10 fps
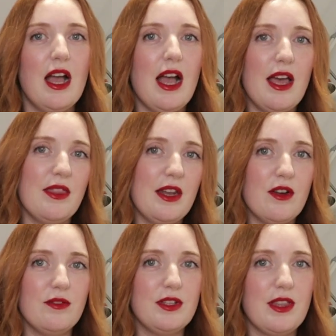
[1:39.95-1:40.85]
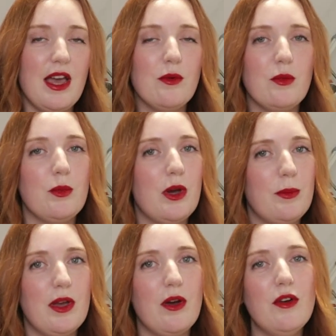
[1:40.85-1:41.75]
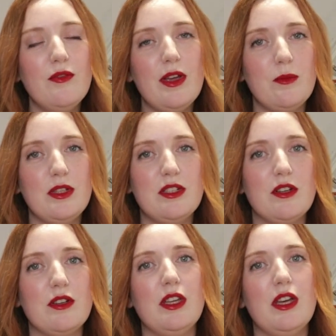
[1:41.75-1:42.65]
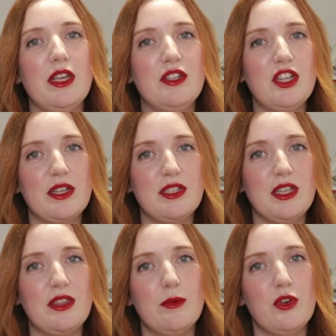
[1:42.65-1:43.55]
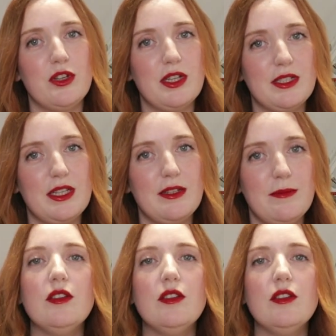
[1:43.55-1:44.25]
And then after that, we wipe it off and we start injecting the product in.